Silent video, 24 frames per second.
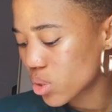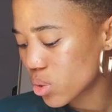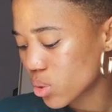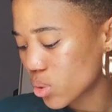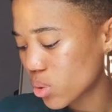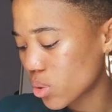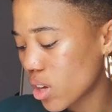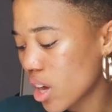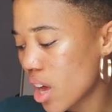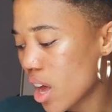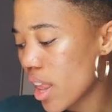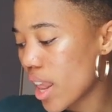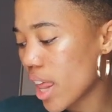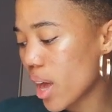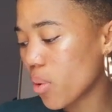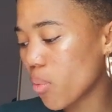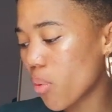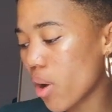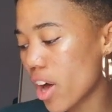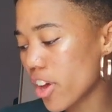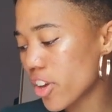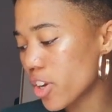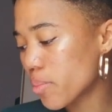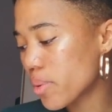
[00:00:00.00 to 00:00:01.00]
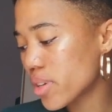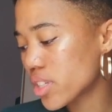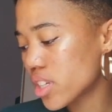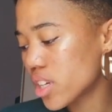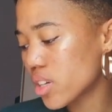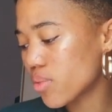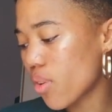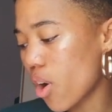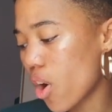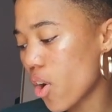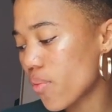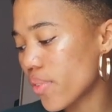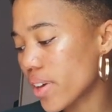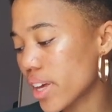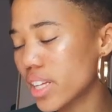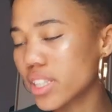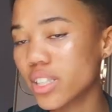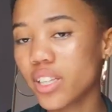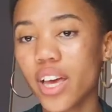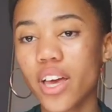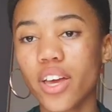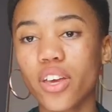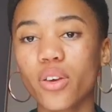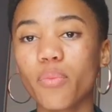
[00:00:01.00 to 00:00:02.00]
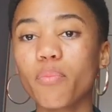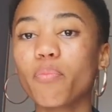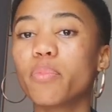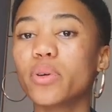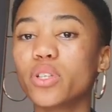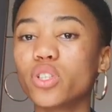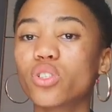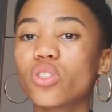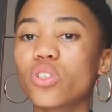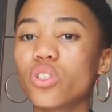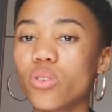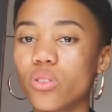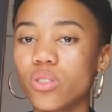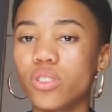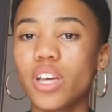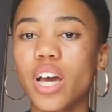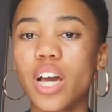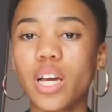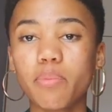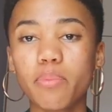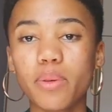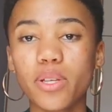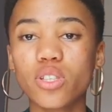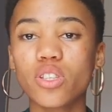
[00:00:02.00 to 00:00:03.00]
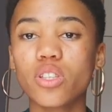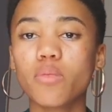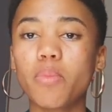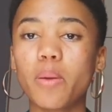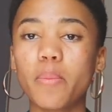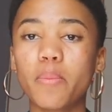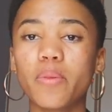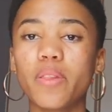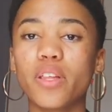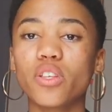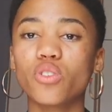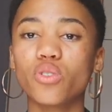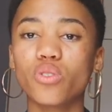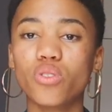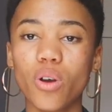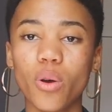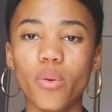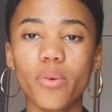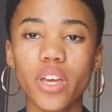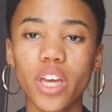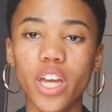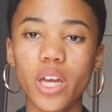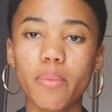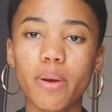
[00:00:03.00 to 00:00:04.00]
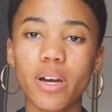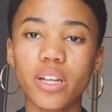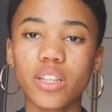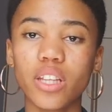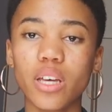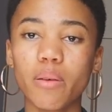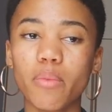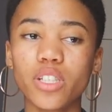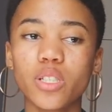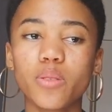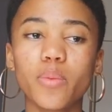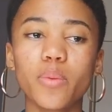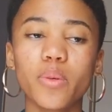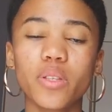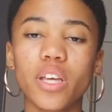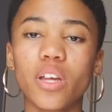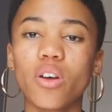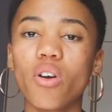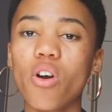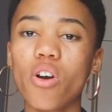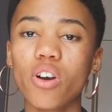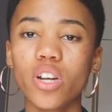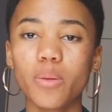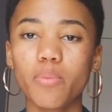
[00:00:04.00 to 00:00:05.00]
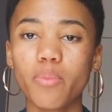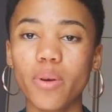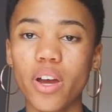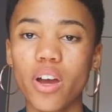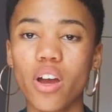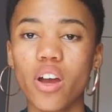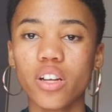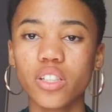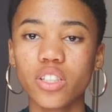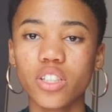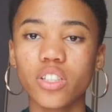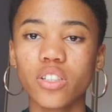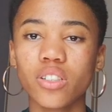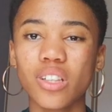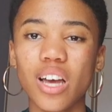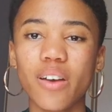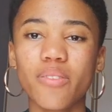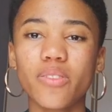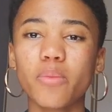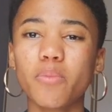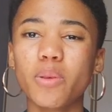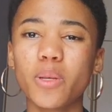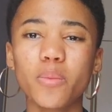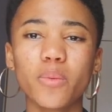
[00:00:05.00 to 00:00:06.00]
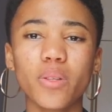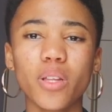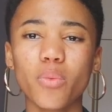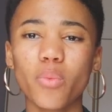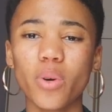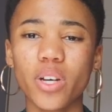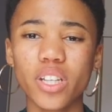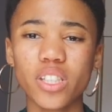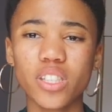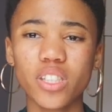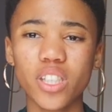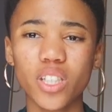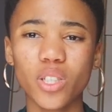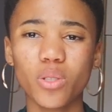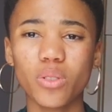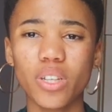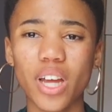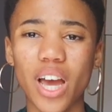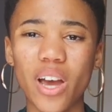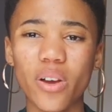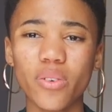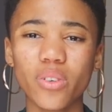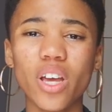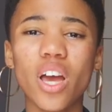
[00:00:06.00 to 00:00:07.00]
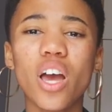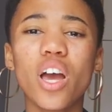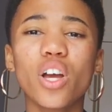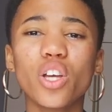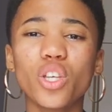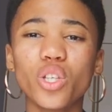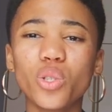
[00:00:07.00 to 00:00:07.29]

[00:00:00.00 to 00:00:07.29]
to like while you're busy evolving it's like but to your side piece of the people that you don't care about that much people that aren't a priority and not the people that want to see you down